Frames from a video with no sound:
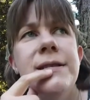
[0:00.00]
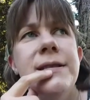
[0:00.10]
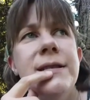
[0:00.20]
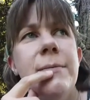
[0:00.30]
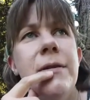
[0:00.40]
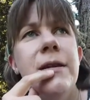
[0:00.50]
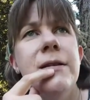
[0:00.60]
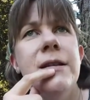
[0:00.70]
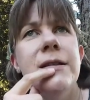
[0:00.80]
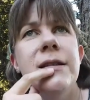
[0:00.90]
is
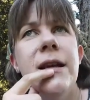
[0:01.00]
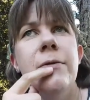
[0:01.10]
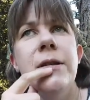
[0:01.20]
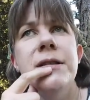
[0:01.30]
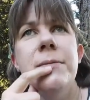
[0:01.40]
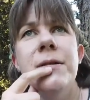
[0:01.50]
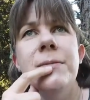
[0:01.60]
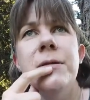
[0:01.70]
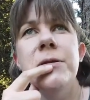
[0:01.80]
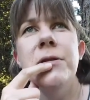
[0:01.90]
something that Henrik
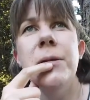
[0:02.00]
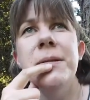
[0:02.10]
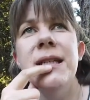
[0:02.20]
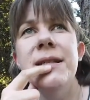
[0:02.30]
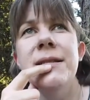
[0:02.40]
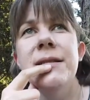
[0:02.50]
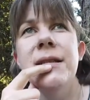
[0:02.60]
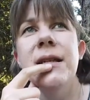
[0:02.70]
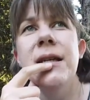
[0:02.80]
sometimes also upsets